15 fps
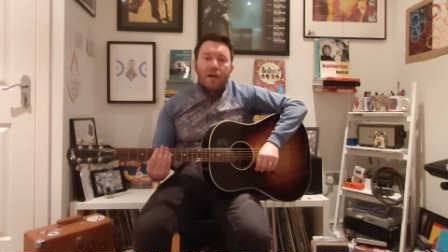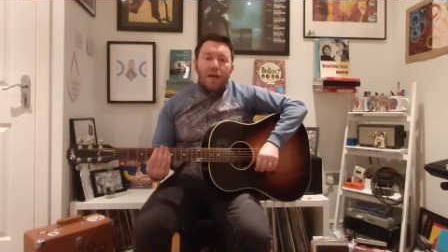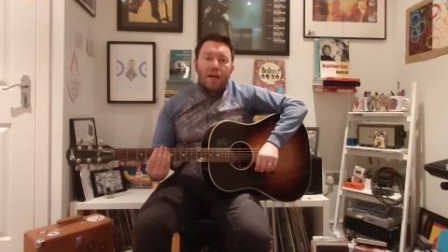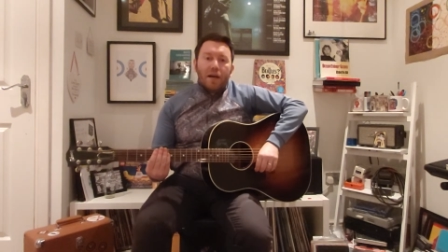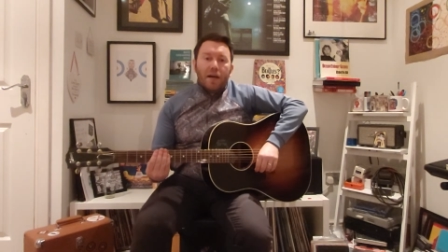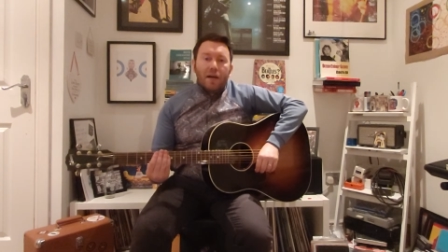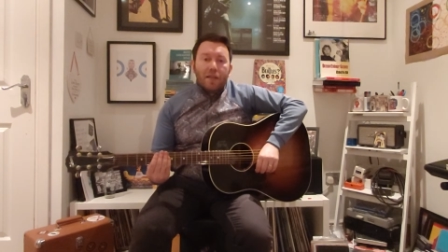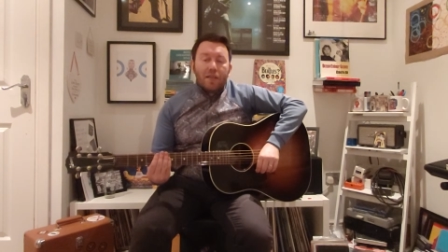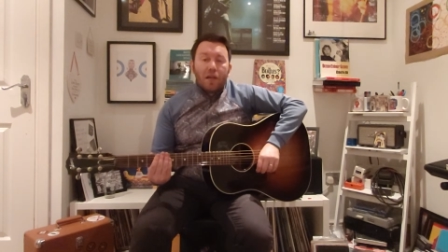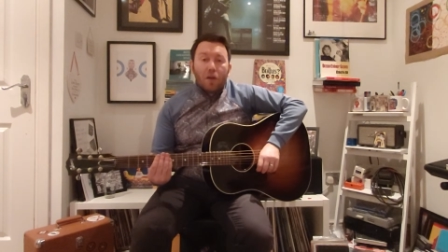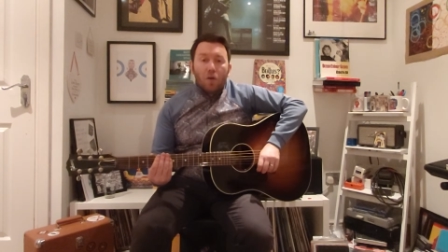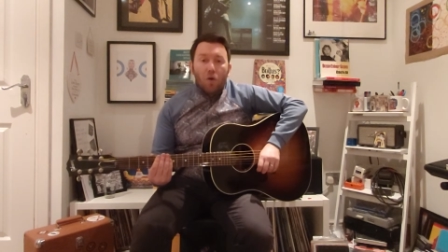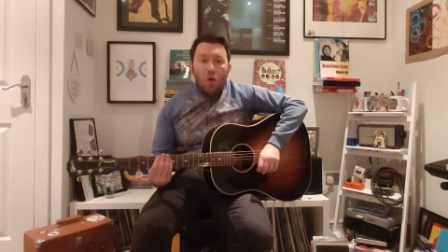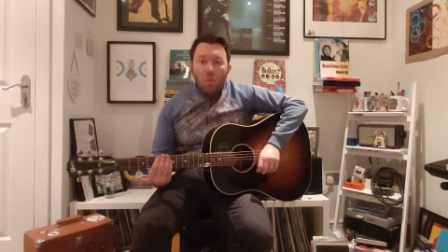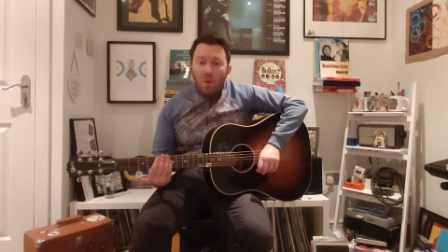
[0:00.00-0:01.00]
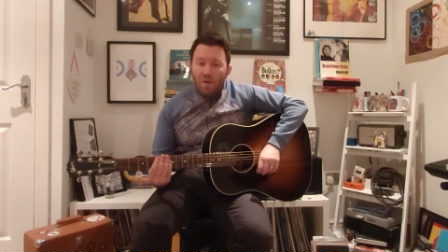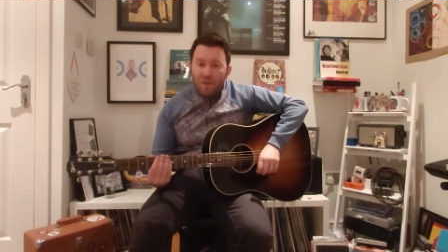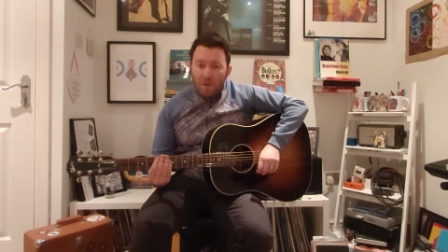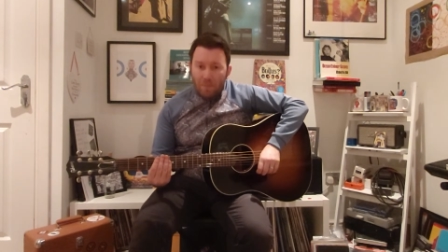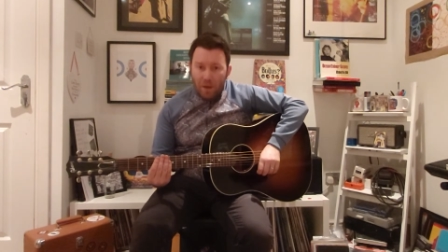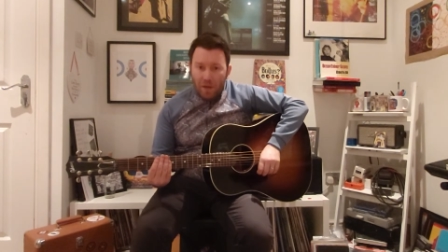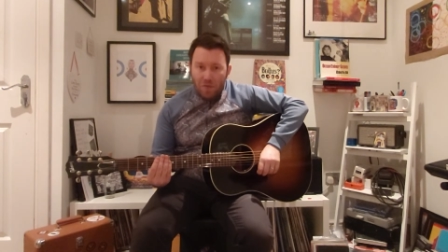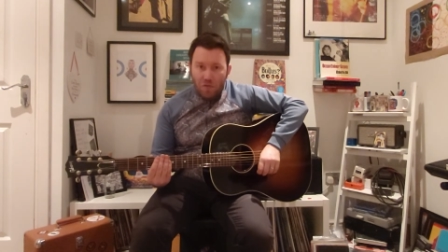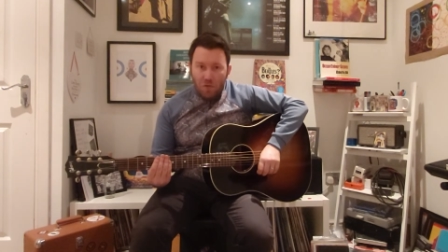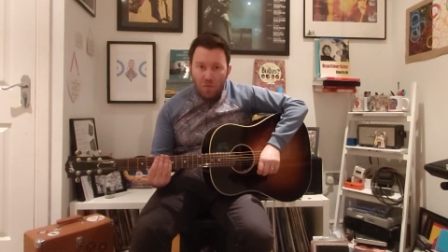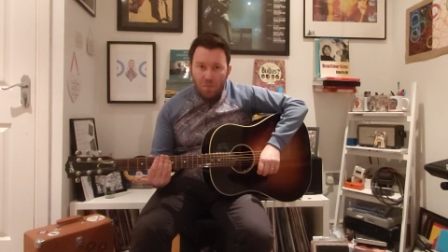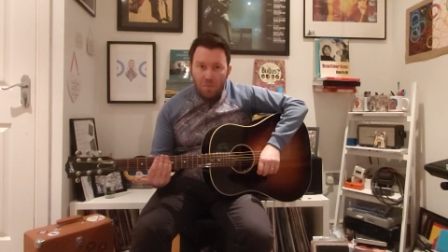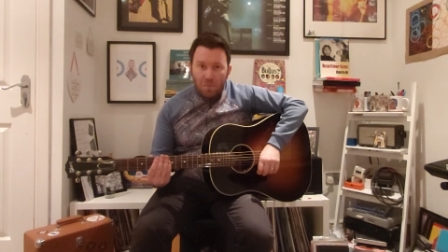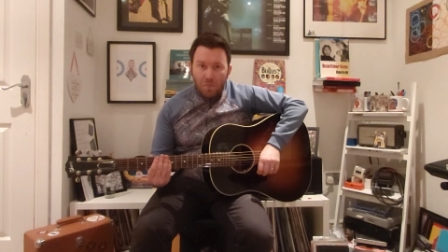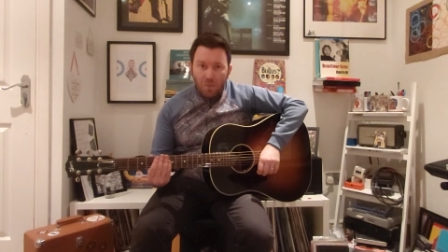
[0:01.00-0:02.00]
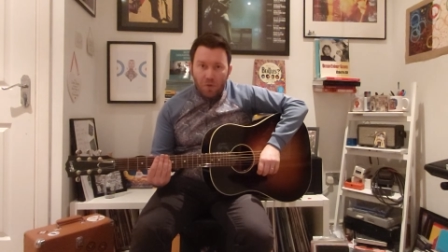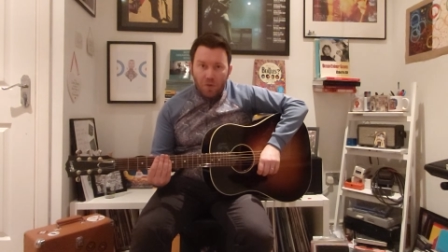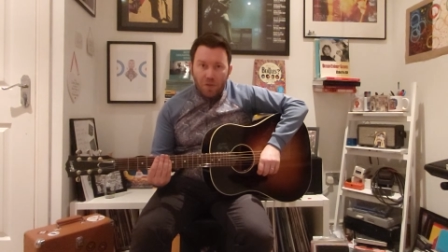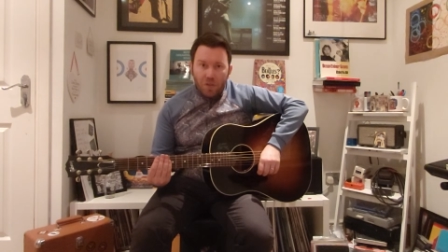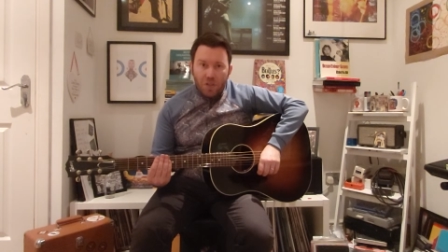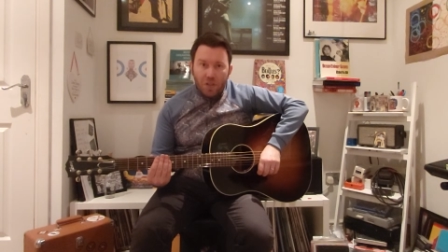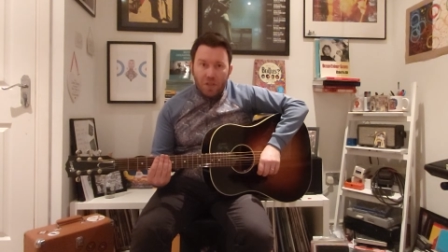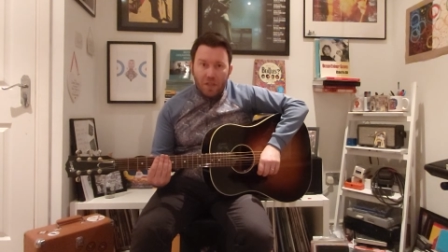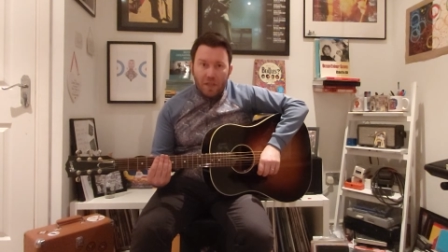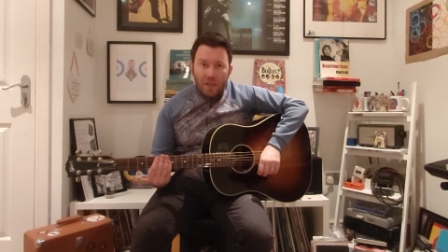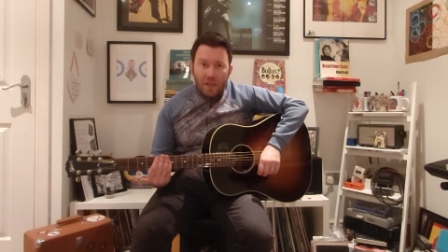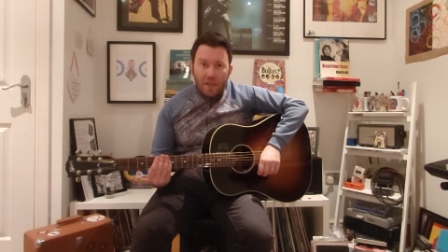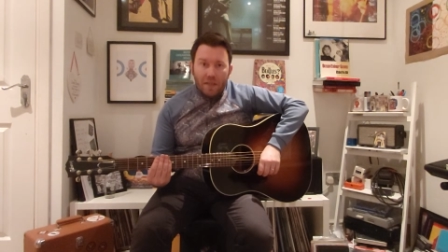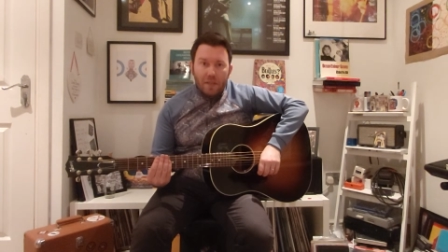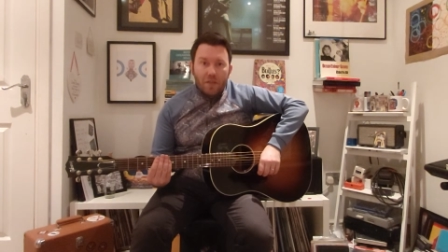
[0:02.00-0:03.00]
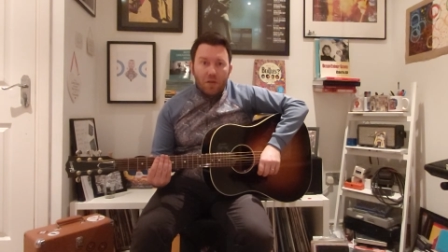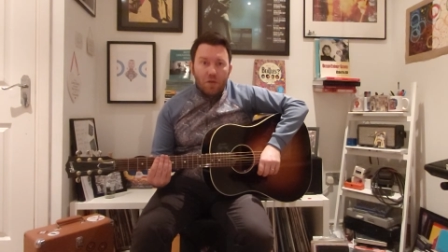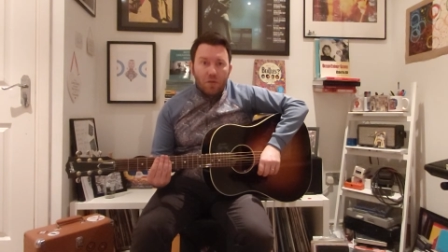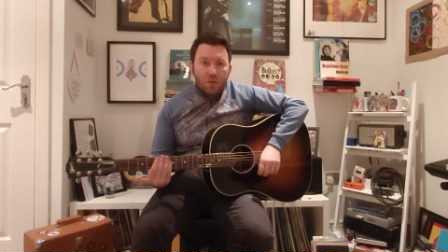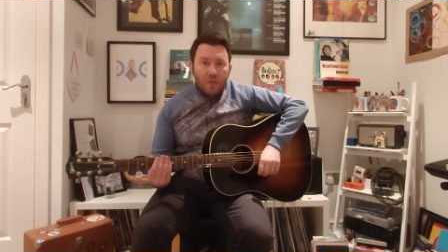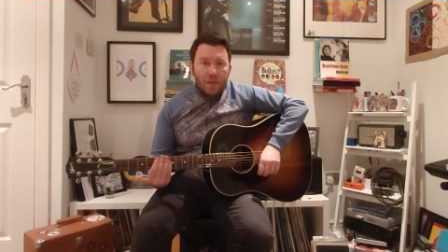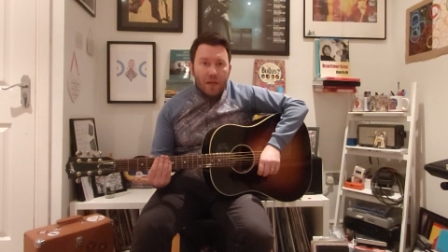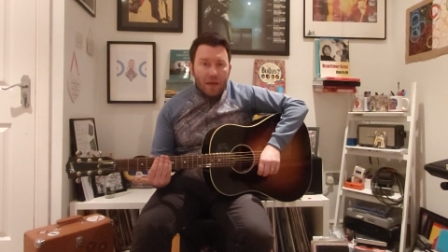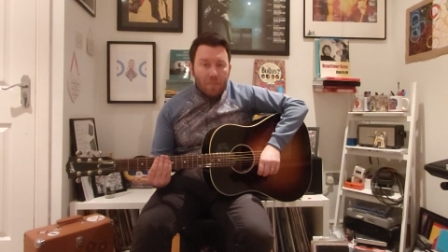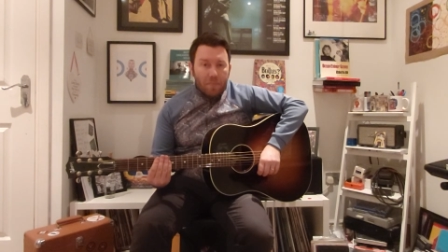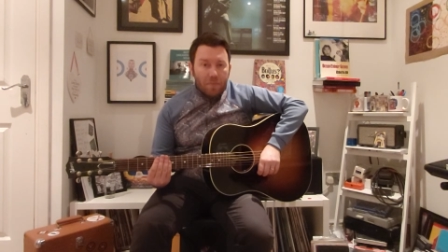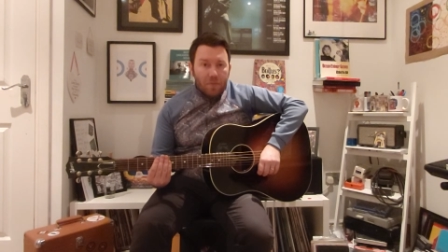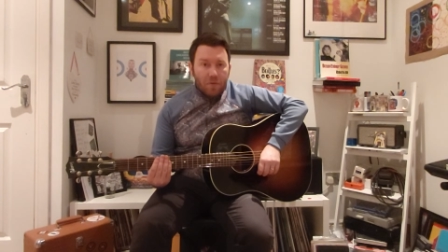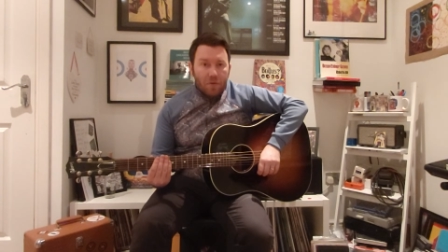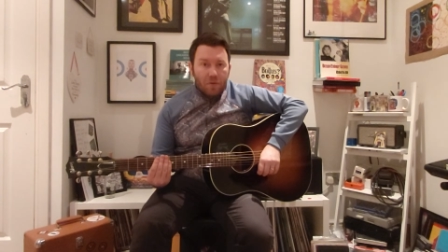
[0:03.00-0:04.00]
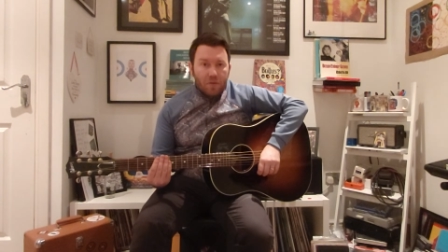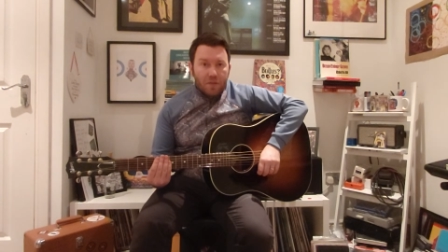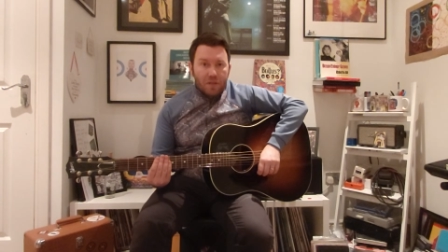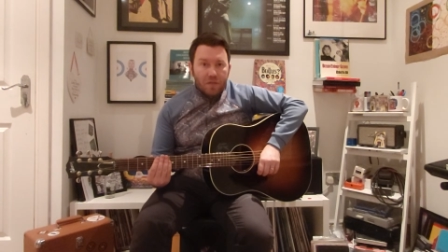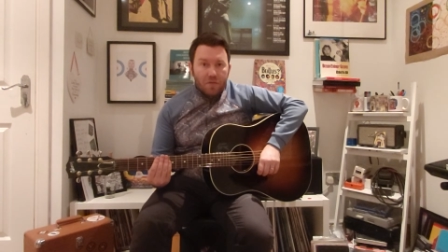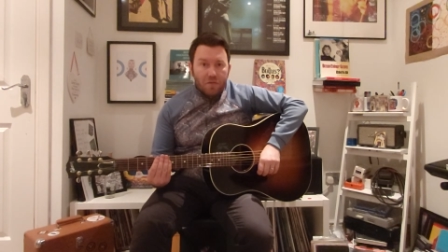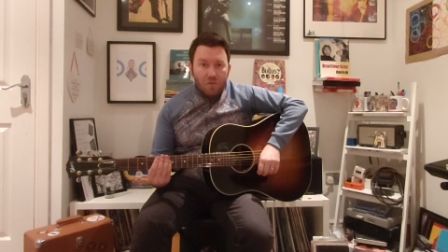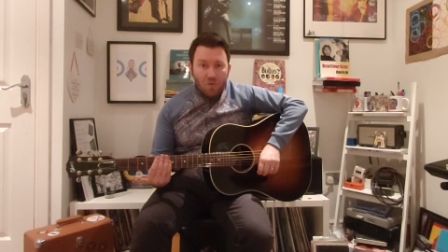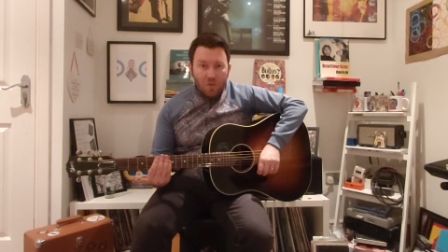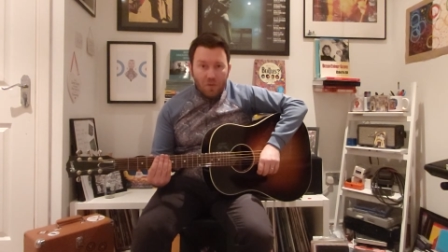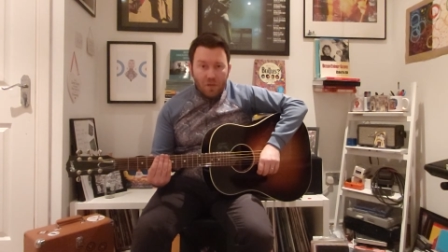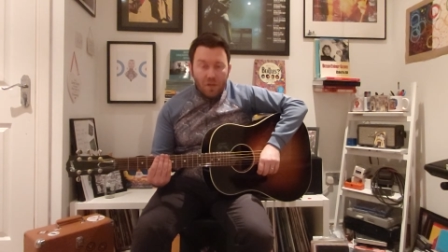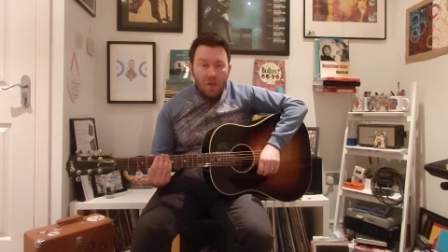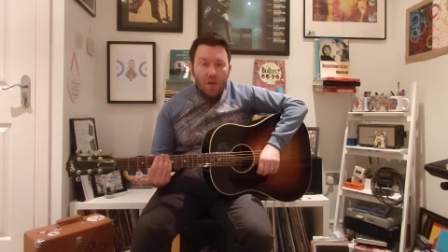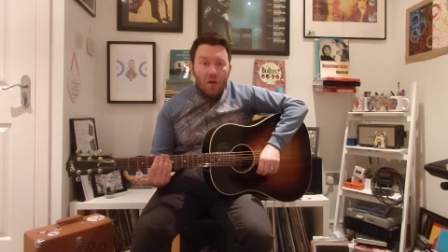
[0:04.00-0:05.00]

and along with your metronome, which you can download an app onto your phone